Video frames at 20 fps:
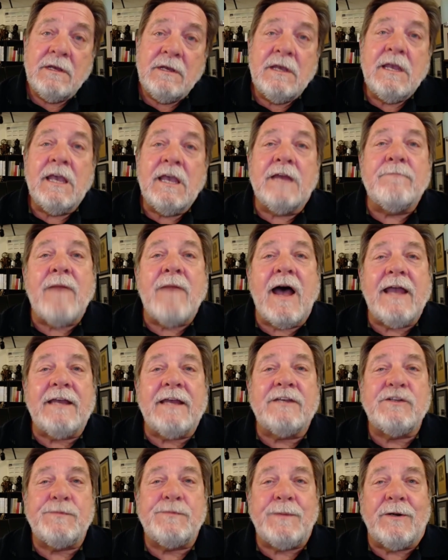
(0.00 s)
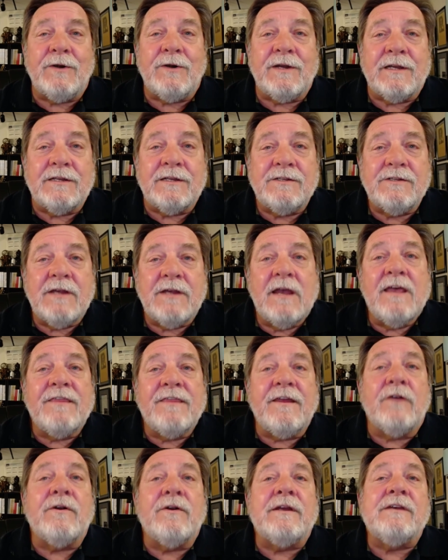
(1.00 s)
In my experience,
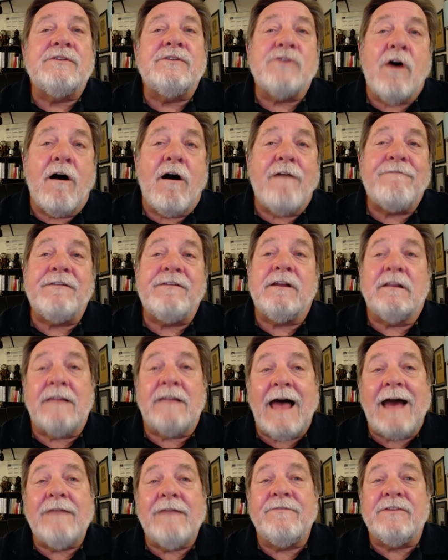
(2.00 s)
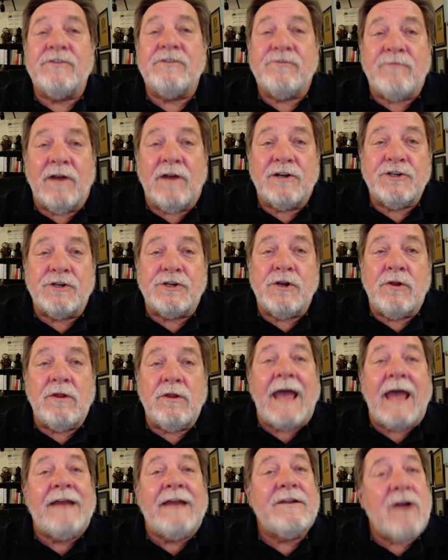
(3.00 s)
there is often a lot of instructional
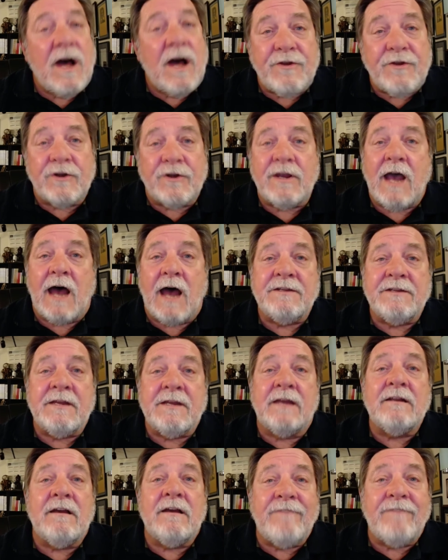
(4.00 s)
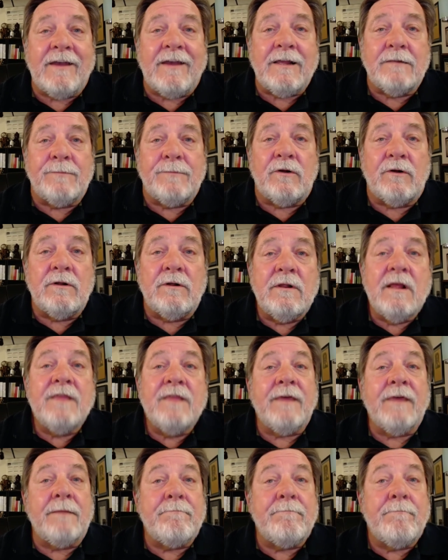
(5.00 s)
and other content available
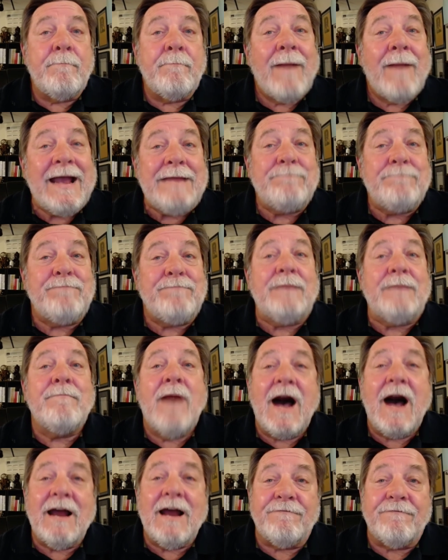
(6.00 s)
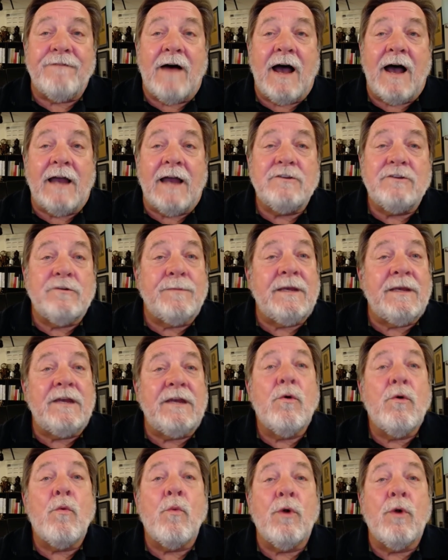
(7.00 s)
that might be modified to be
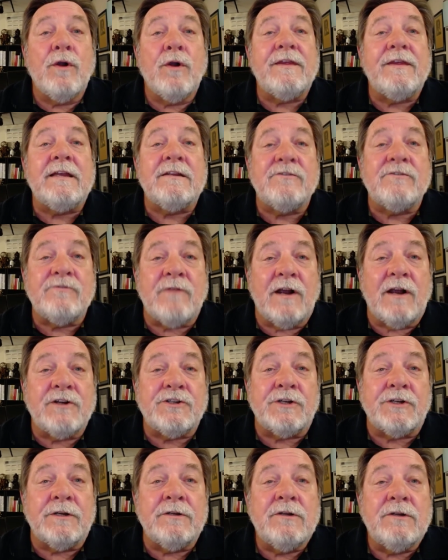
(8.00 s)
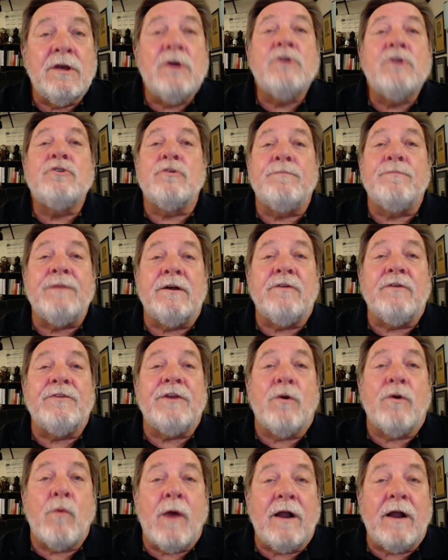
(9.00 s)
worthy instruction to build the
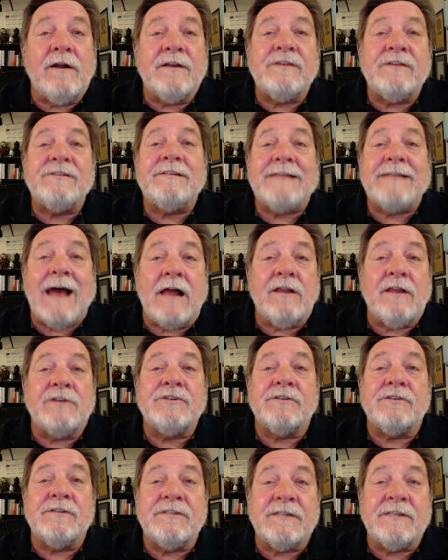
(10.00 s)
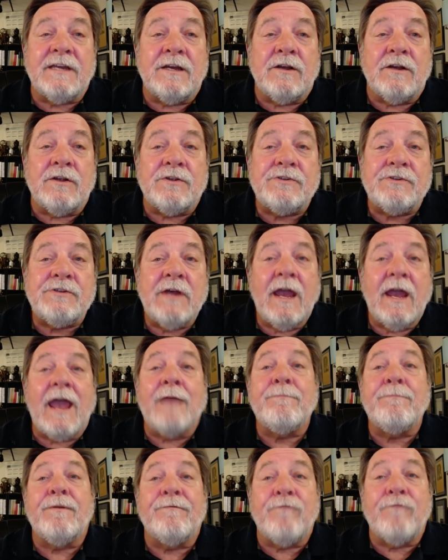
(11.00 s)
awareness, knowledge, and skills
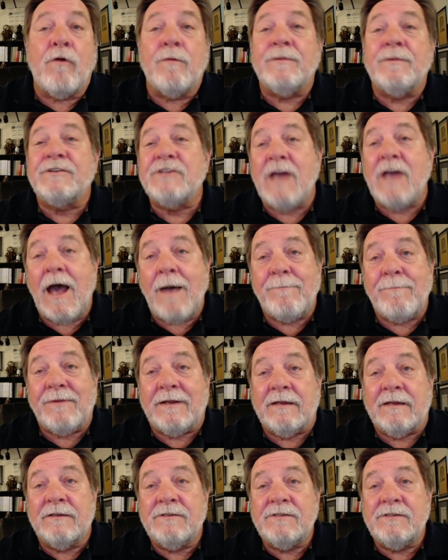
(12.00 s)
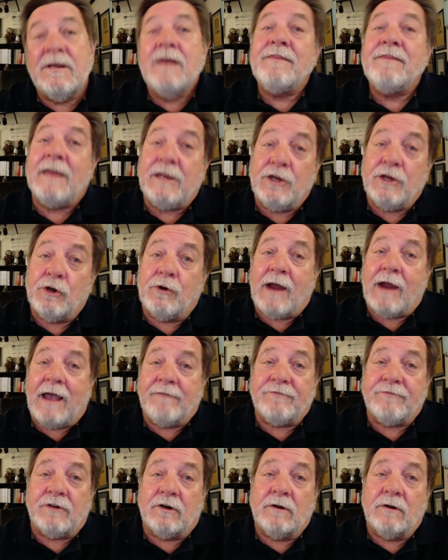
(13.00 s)
and performance competence that you're
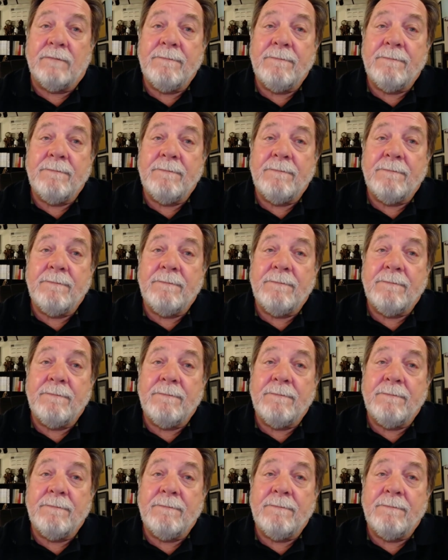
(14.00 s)
after.